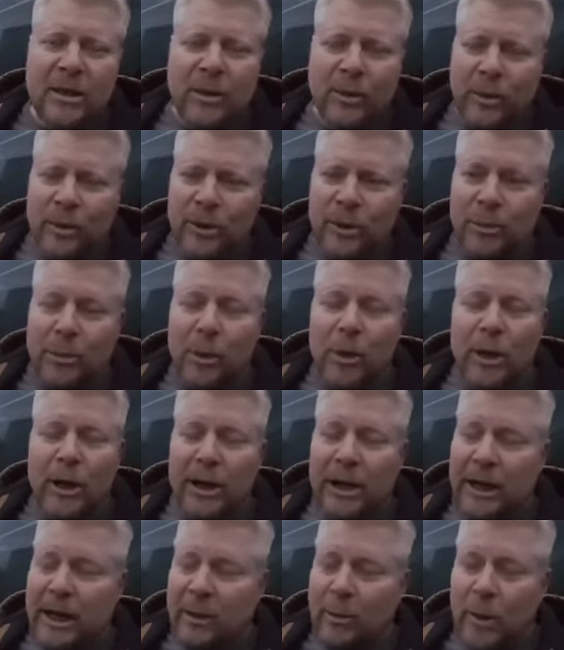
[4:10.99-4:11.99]
Or in the
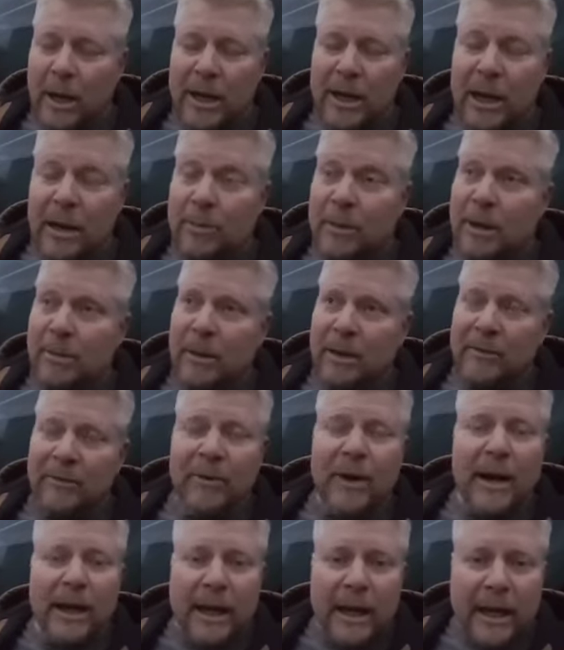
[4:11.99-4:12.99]
morning, I wake up and I'm like,
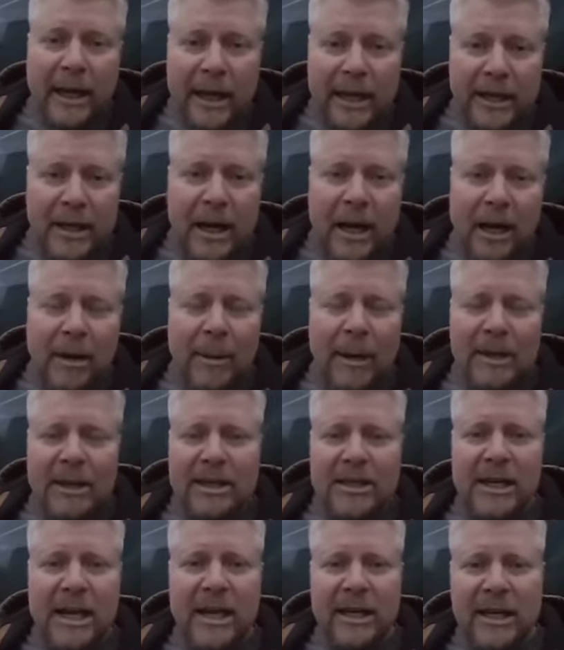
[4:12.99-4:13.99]
fuck, I got to talk about
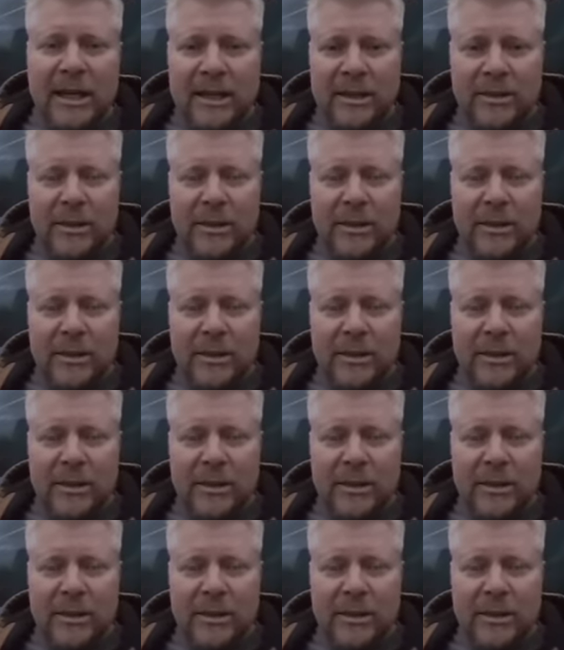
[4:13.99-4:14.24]
this idea.